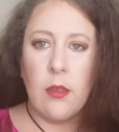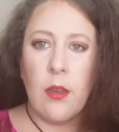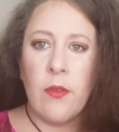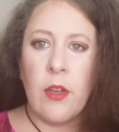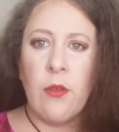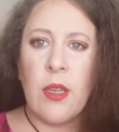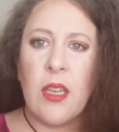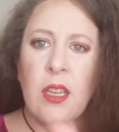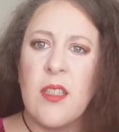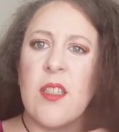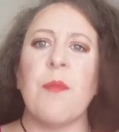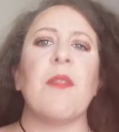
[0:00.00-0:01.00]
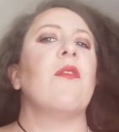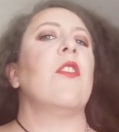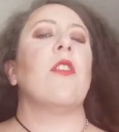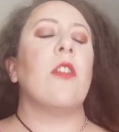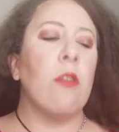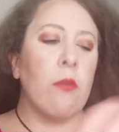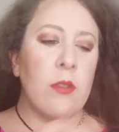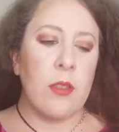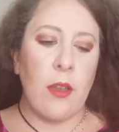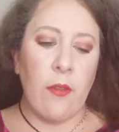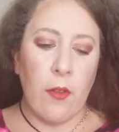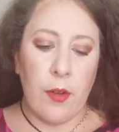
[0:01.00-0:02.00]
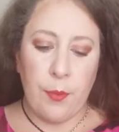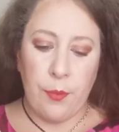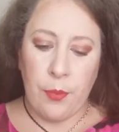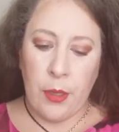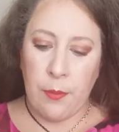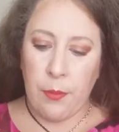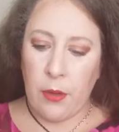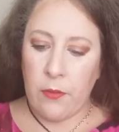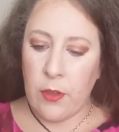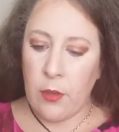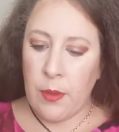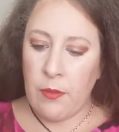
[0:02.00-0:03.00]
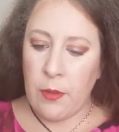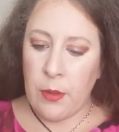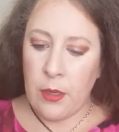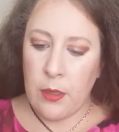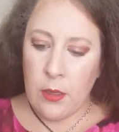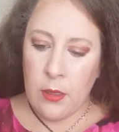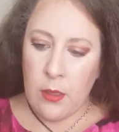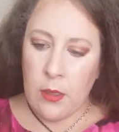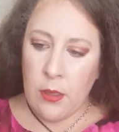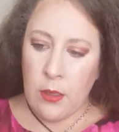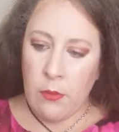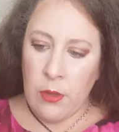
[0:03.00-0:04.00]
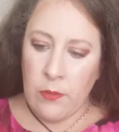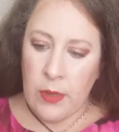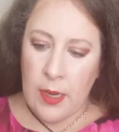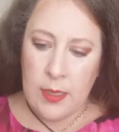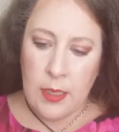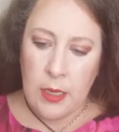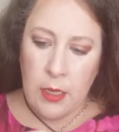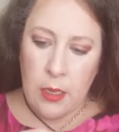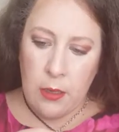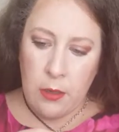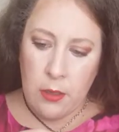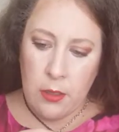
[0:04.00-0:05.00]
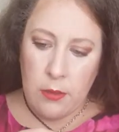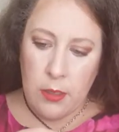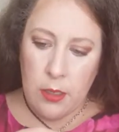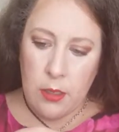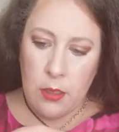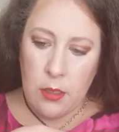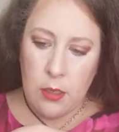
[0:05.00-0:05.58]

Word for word: Never know when you need something for your cuticles. I've already put perfume everywhere. I wonder if it has any color to it.